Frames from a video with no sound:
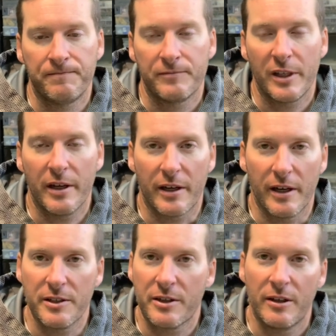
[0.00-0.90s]
yeah,
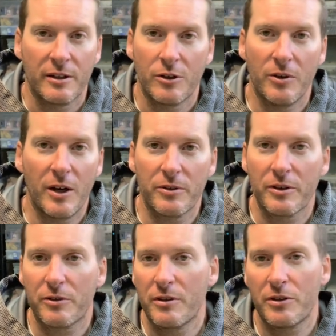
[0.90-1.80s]
guys, go out,
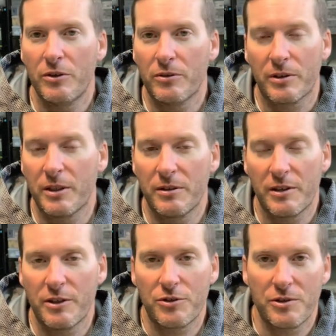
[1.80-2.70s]
you know,
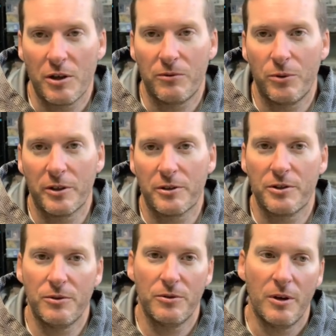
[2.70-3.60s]
get yourself one or
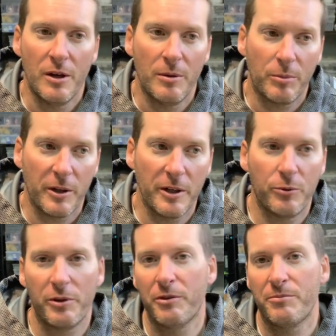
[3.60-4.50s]
two, play
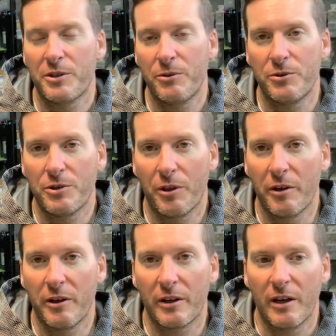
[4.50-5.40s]
with them, see what you
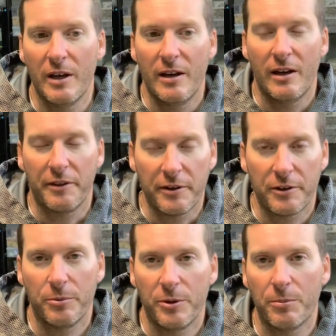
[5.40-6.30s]
think. I think
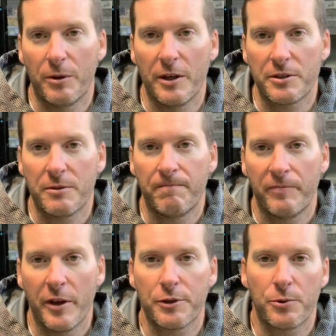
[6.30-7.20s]
you'll be impressed.
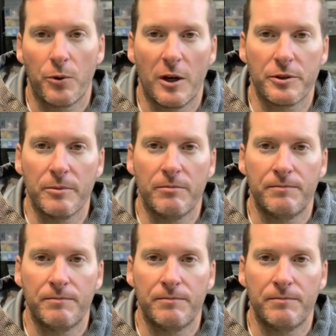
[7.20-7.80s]
Thanks for watching.